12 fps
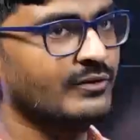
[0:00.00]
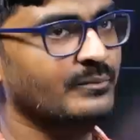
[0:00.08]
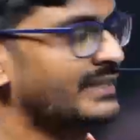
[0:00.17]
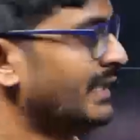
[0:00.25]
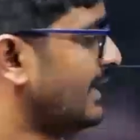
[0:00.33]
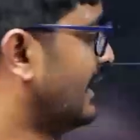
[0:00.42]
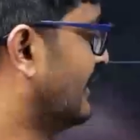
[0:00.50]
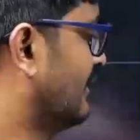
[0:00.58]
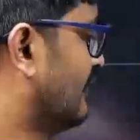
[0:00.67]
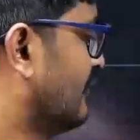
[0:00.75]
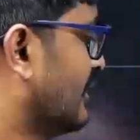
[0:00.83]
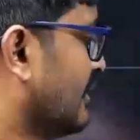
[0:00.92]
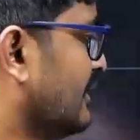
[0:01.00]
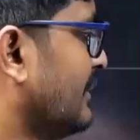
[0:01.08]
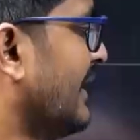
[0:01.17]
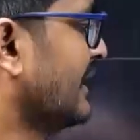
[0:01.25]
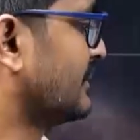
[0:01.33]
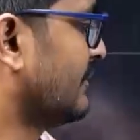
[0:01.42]
will be the
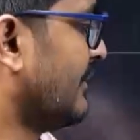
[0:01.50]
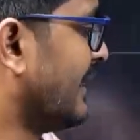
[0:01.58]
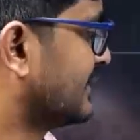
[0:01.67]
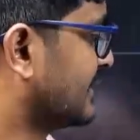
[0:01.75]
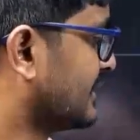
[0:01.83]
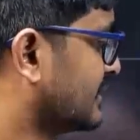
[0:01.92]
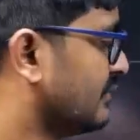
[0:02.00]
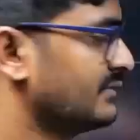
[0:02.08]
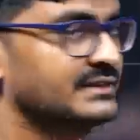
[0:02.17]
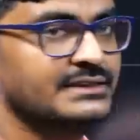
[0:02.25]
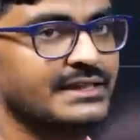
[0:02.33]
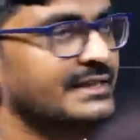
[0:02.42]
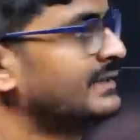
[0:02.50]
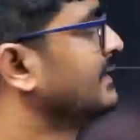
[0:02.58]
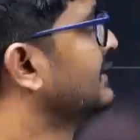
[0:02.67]
maximum acceleration of this guy?